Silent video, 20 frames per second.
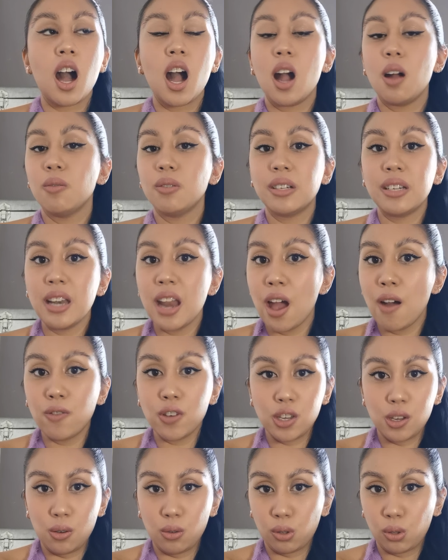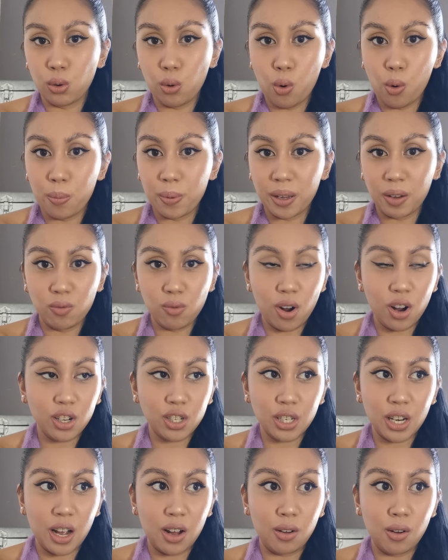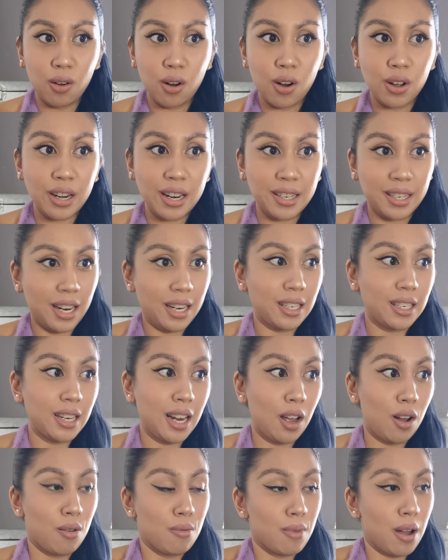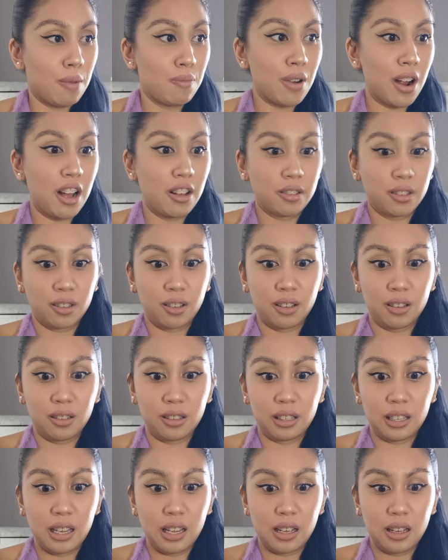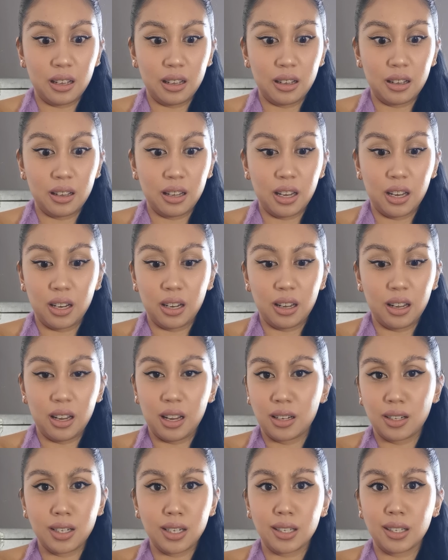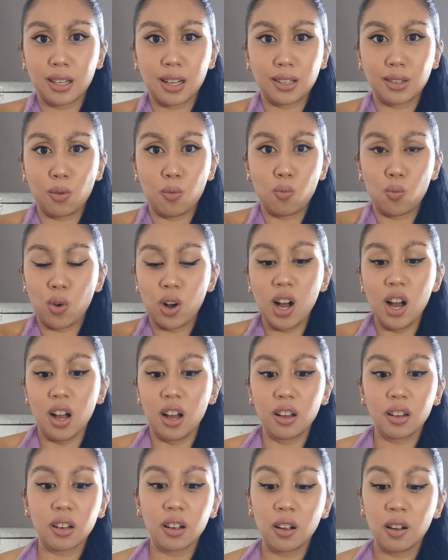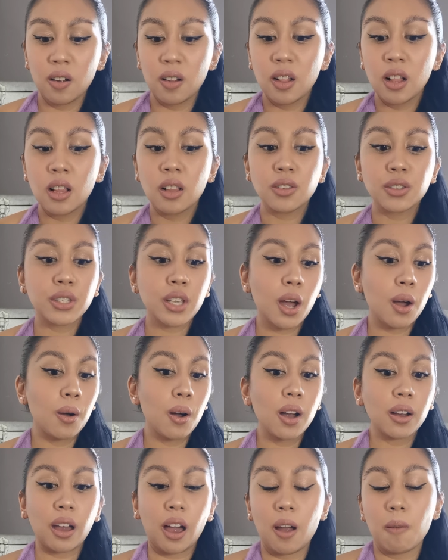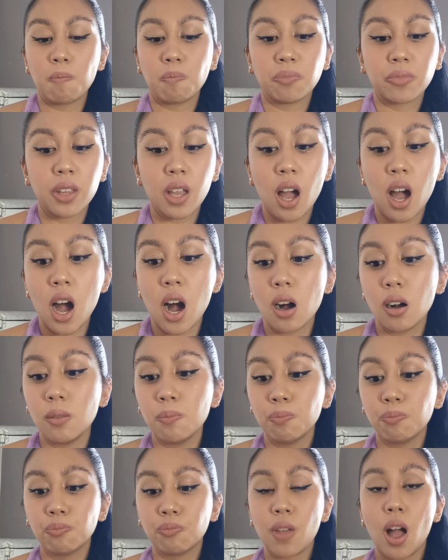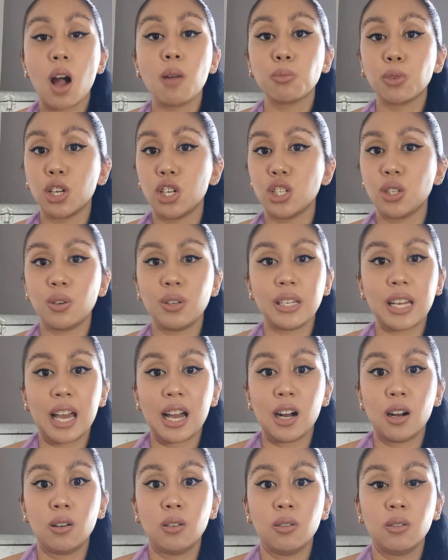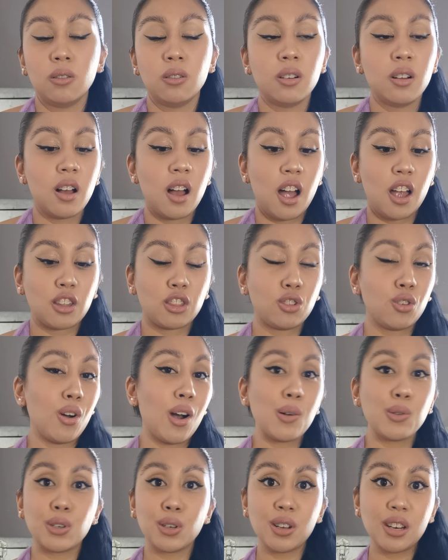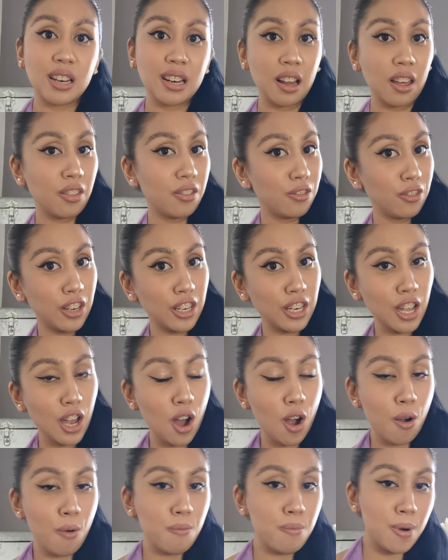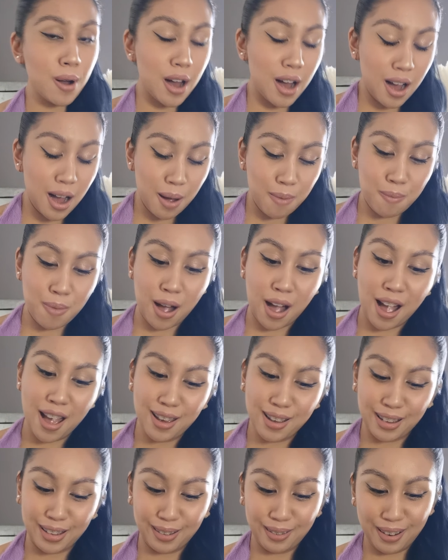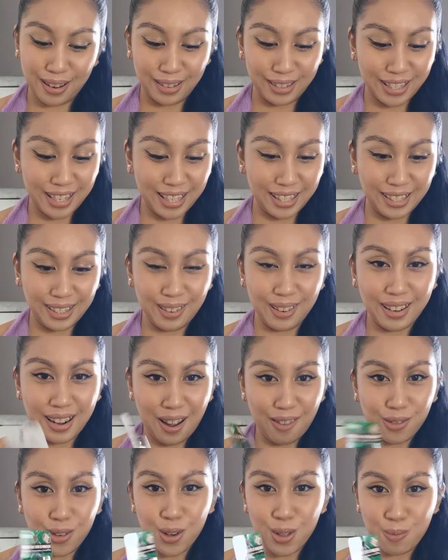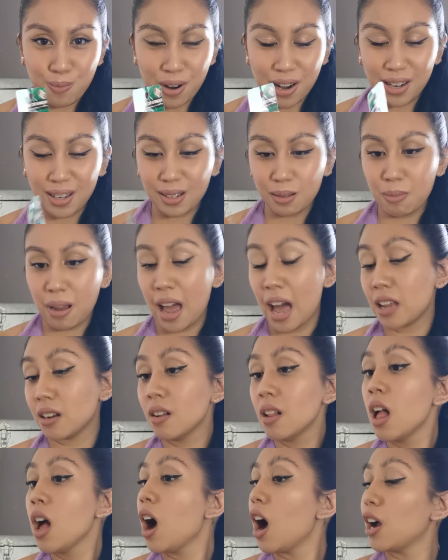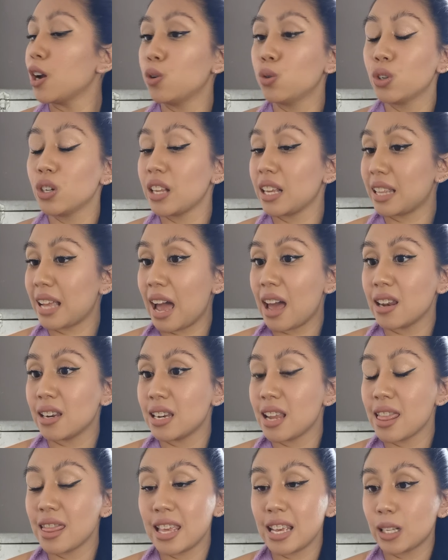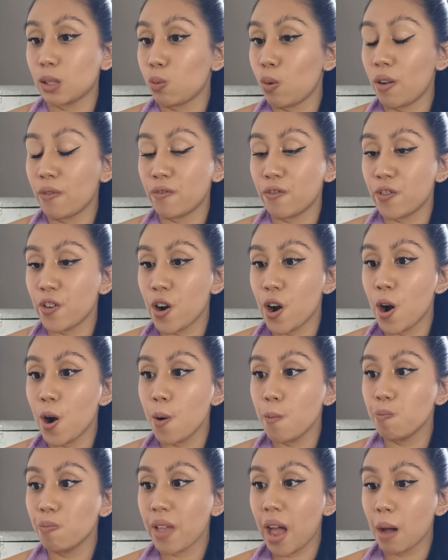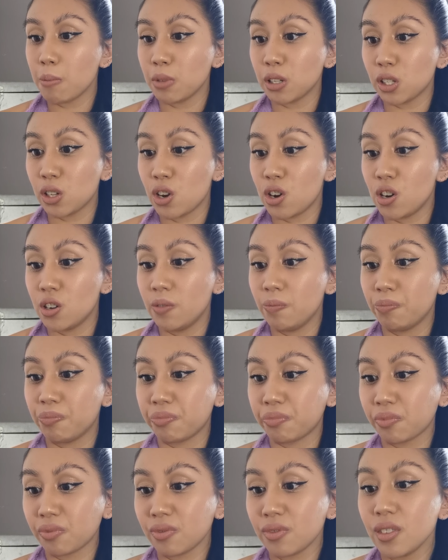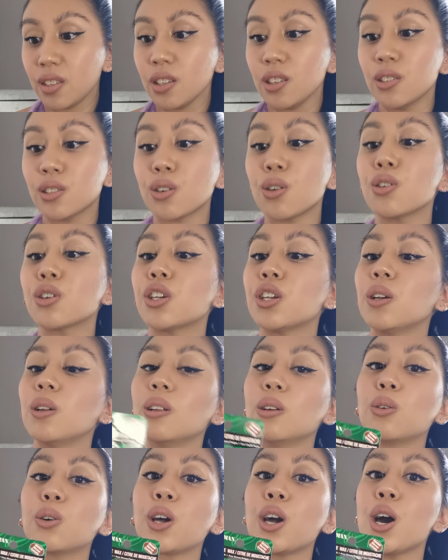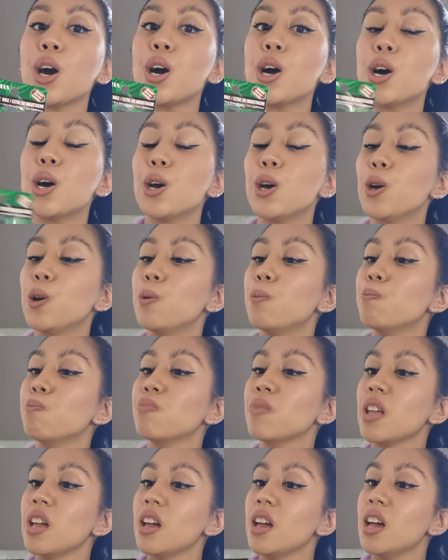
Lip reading: I've never used the Orbi Rock Gel on a day to day on my brows because it just doesn't work. So, okay. I'm going to do it now. I thought I would do it in another video, but I might as well just do it now. I've got the product in my hand. I ordered, again, this one from Amazon. It's got a cute little comb.